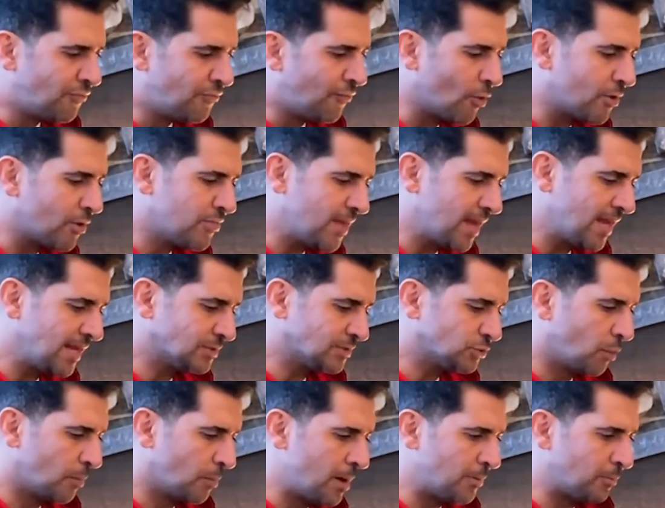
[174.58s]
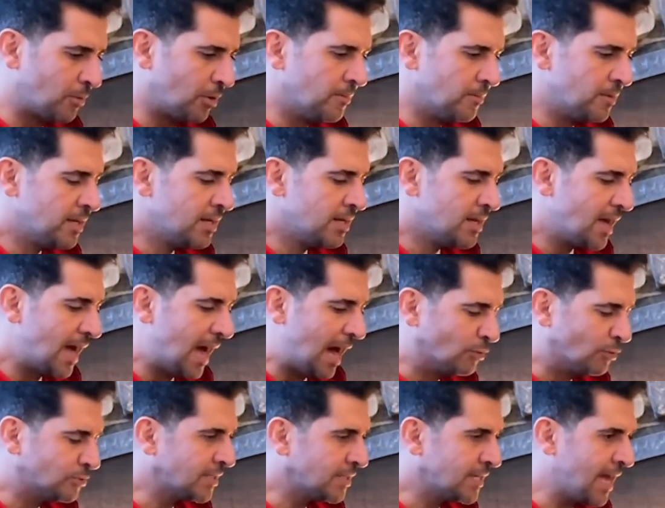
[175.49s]
four things, remember,
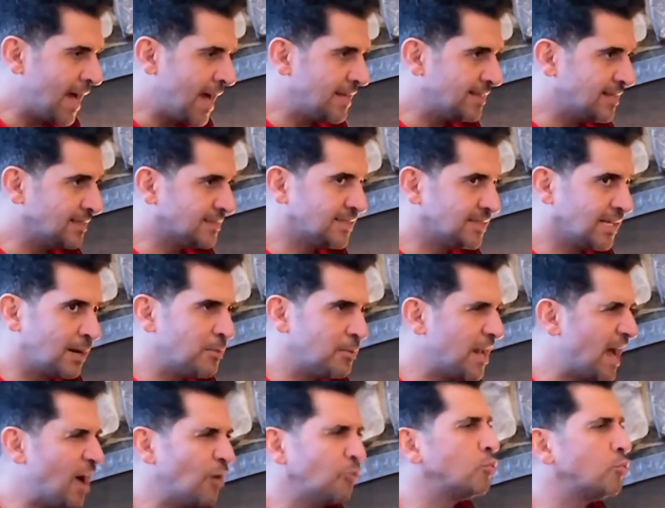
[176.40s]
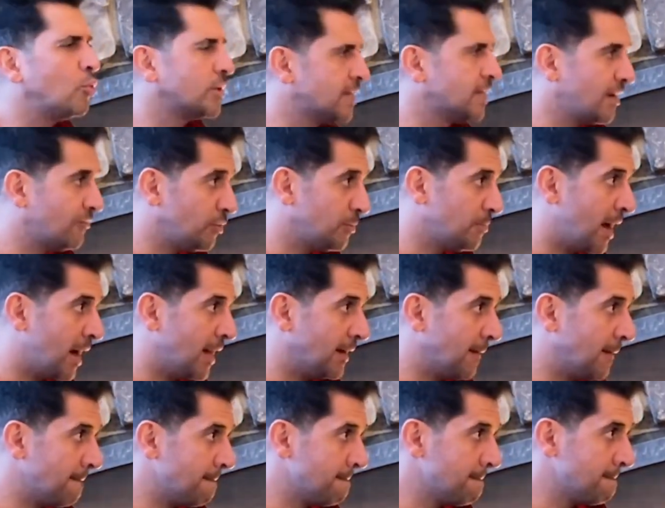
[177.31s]
I was a guy that said, I'm going to outwork everybody.